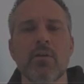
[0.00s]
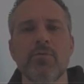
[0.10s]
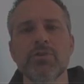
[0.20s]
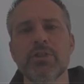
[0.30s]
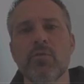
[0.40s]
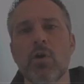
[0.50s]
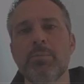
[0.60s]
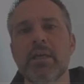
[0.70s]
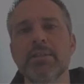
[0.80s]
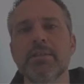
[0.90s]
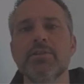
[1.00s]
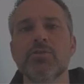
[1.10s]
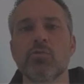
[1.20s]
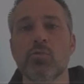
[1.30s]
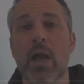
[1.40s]
First of all, because this
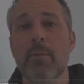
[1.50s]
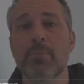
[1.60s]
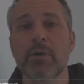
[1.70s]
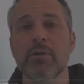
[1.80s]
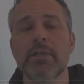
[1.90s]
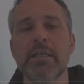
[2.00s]
is a wrapper,